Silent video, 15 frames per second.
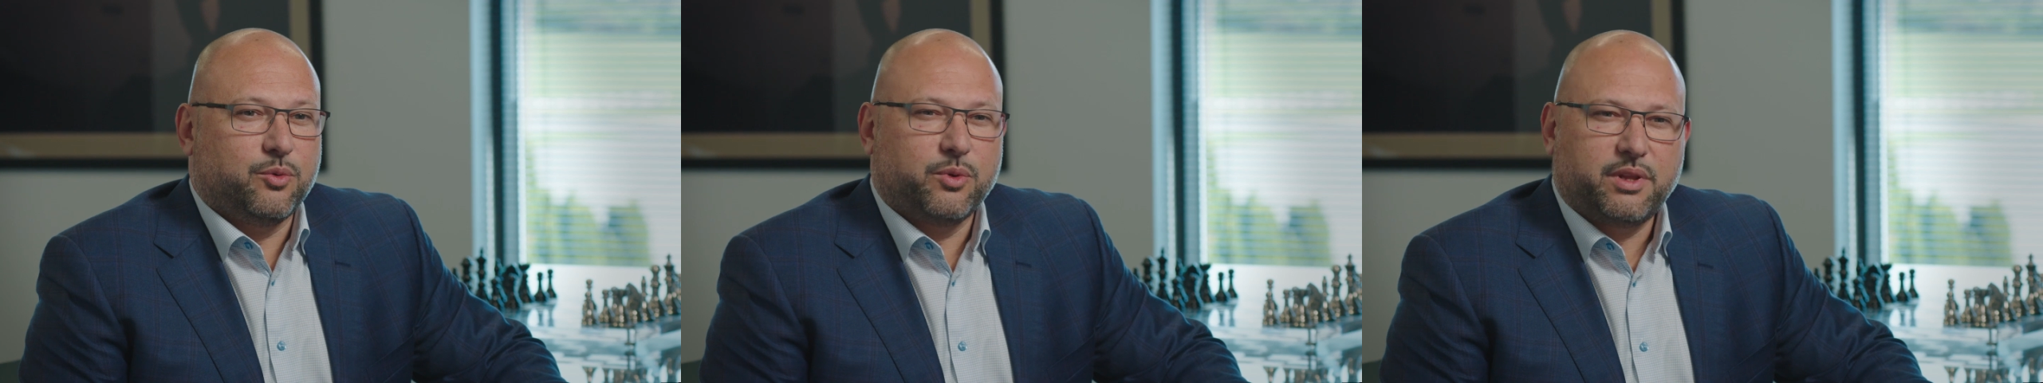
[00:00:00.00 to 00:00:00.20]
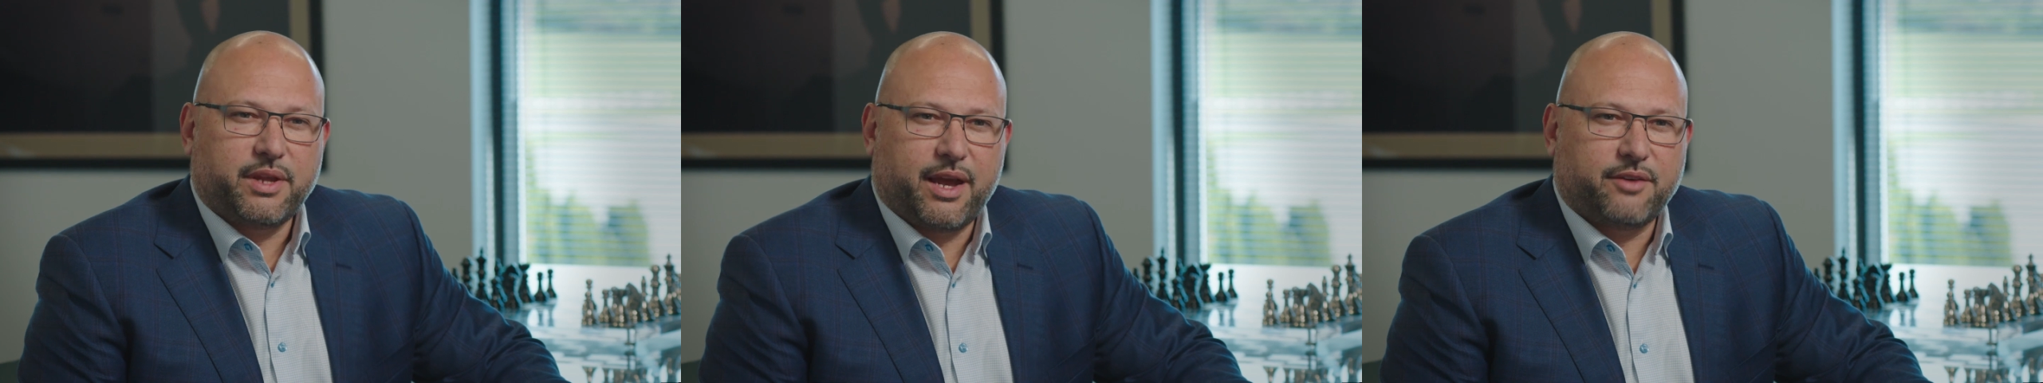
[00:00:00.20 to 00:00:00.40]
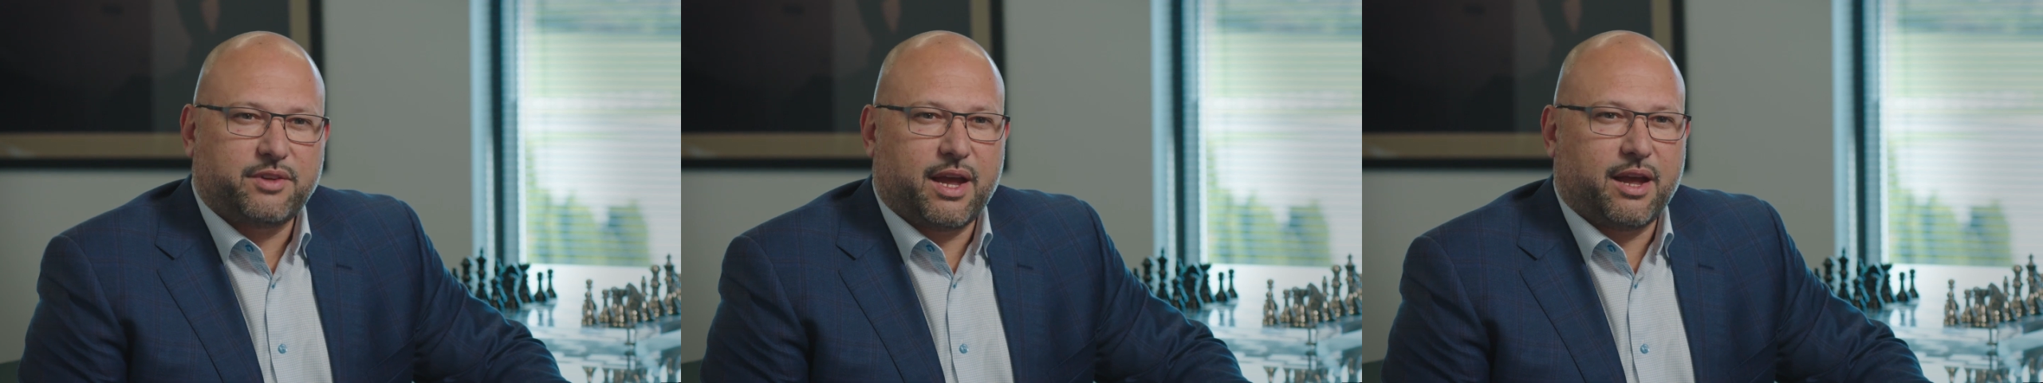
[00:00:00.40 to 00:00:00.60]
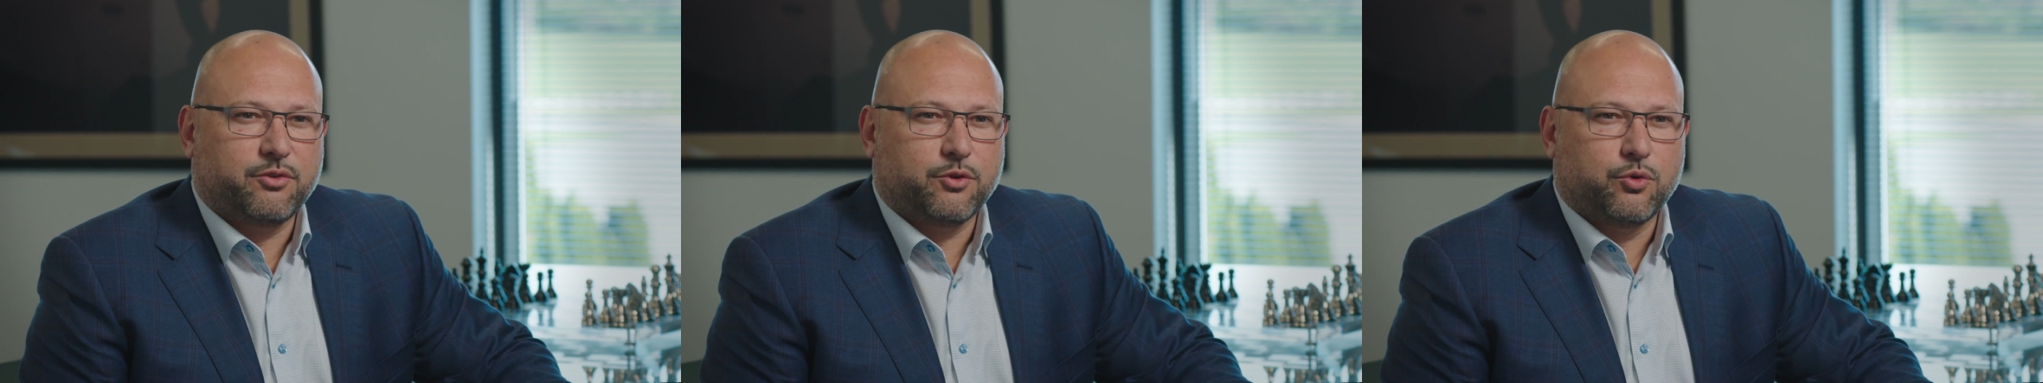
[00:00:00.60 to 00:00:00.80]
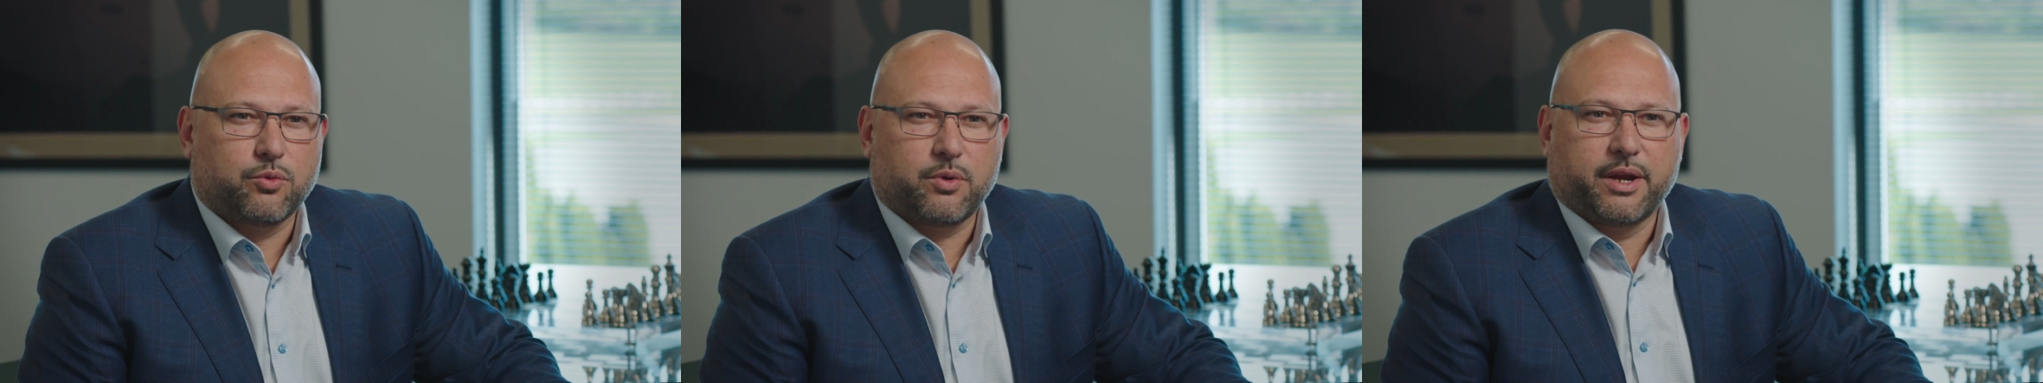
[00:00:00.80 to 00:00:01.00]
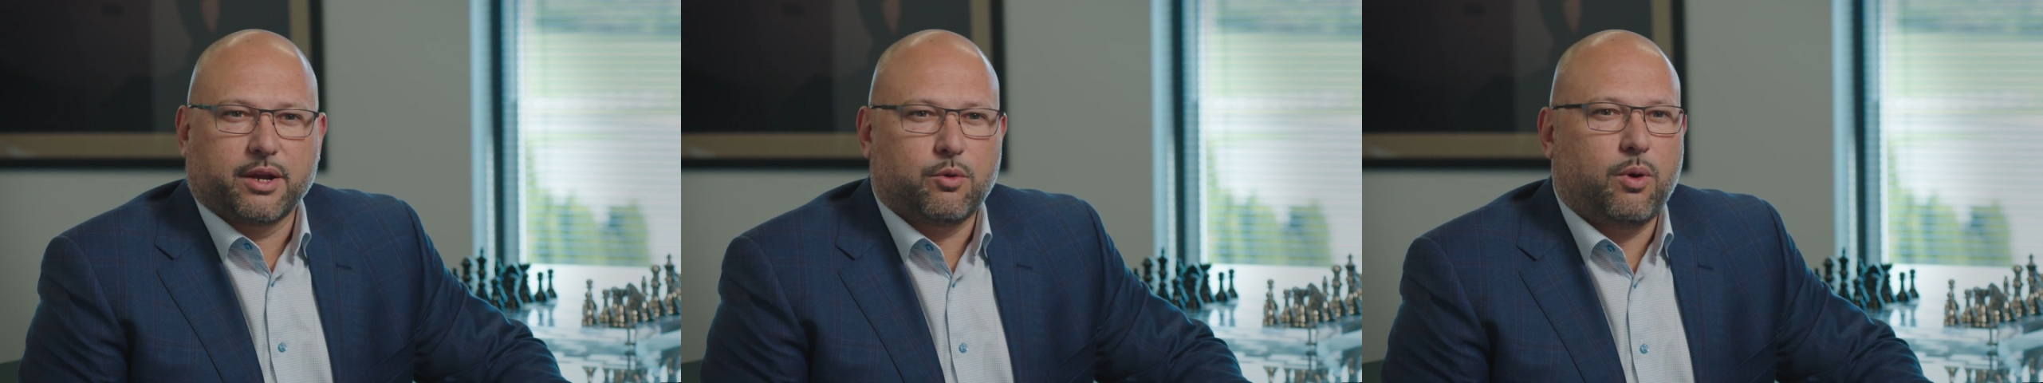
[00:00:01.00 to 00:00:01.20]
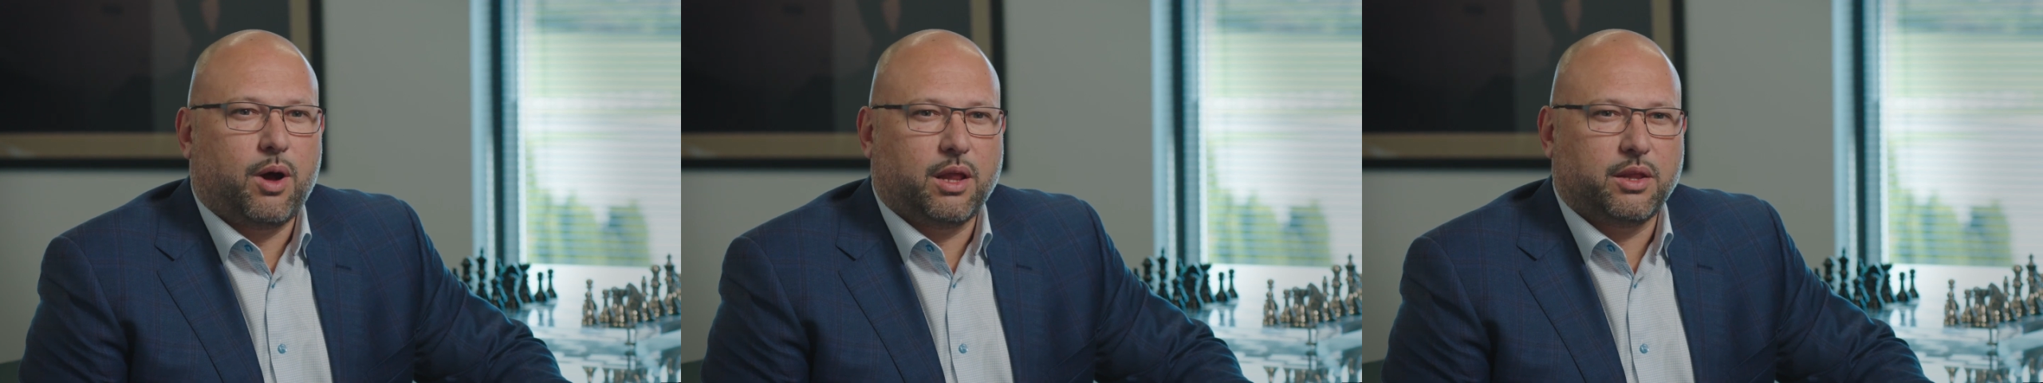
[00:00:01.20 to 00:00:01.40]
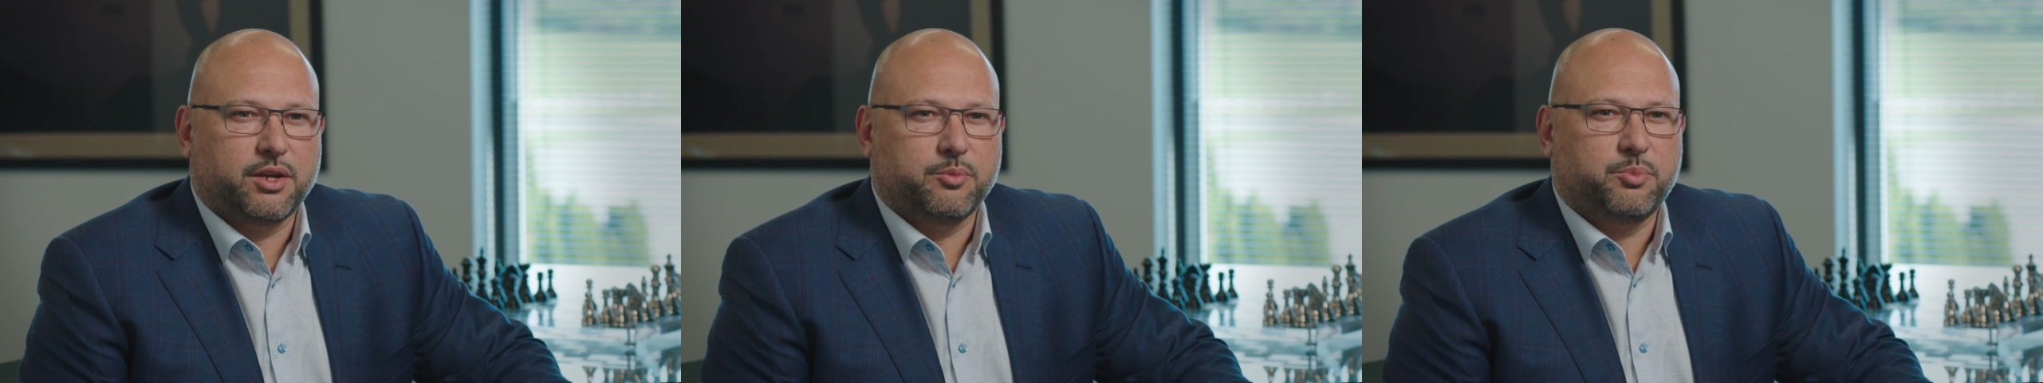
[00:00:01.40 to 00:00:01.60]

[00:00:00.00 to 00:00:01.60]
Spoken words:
you really have to have great quality